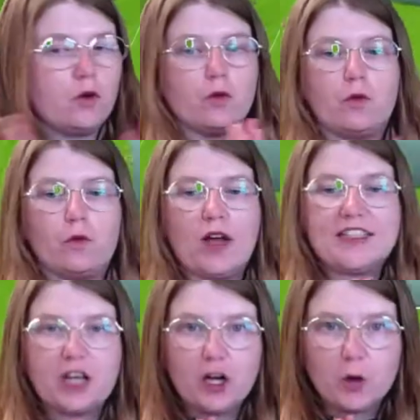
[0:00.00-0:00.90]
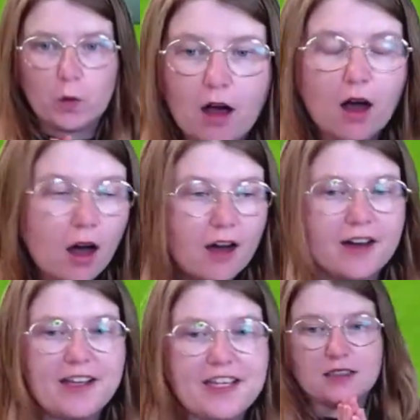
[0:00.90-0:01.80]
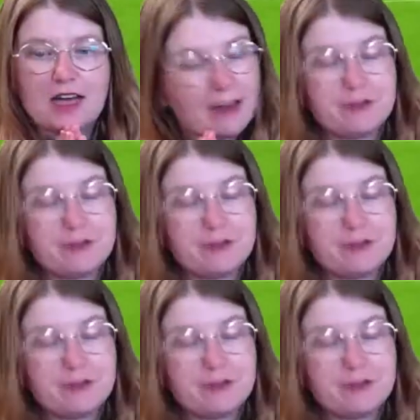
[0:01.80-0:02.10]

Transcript: Righto! I have some